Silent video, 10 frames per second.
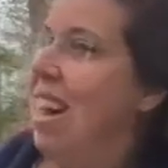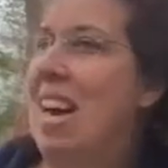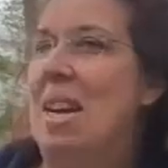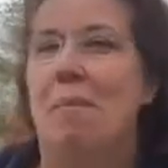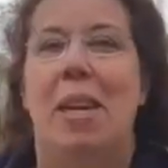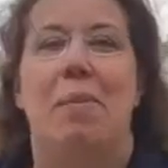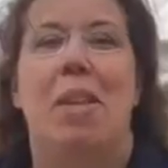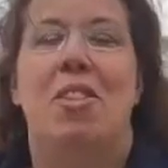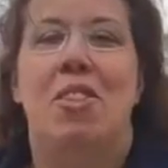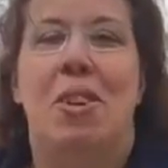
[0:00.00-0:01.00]
I am Amy,
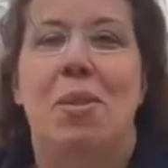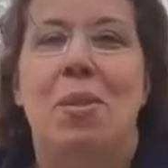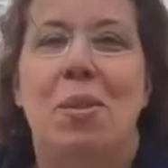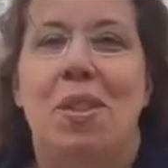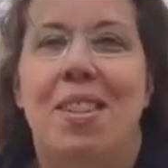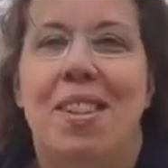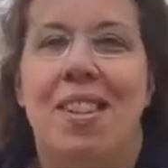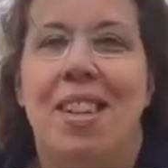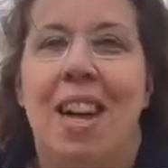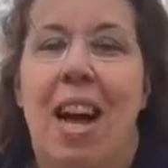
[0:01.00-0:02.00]
your host.
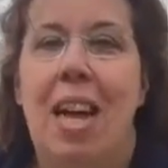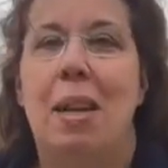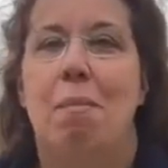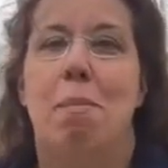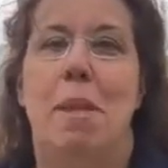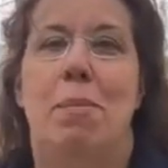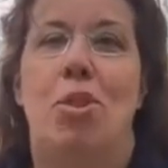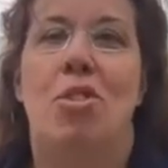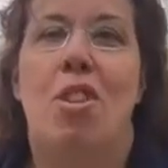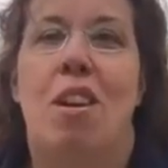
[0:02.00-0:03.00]
I am
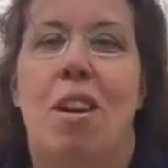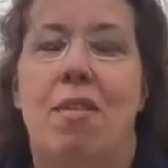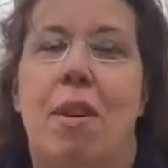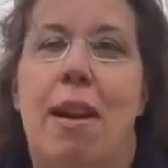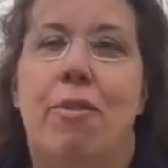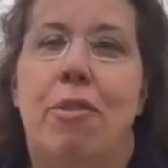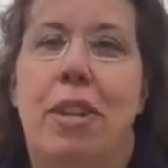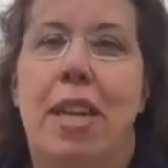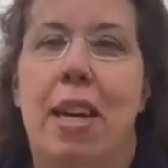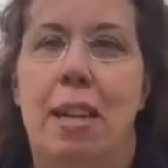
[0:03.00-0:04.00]
Memers on
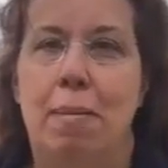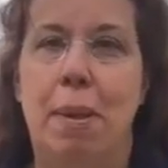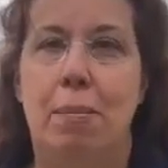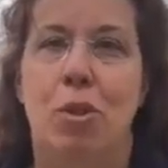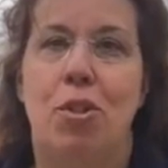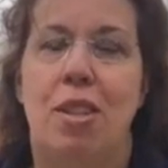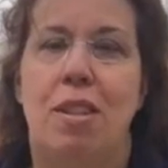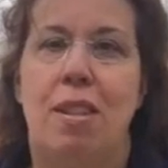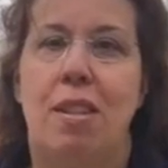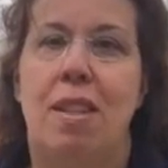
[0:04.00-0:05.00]
Ravelry and
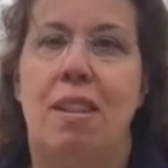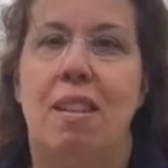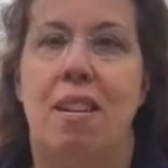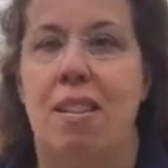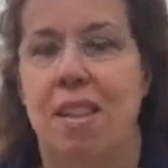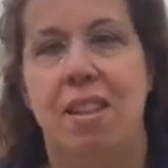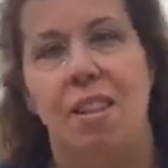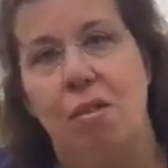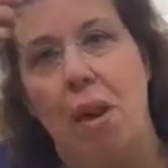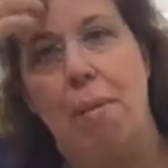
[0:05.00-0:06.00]
Memers66 on
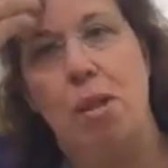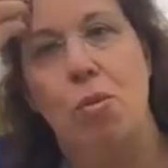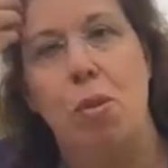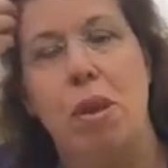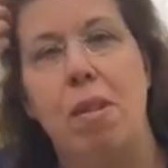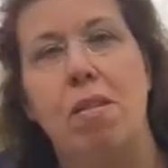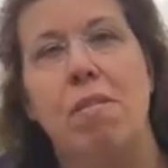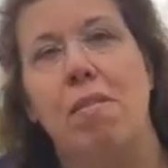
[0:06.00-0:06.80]
Instagram and Twitter.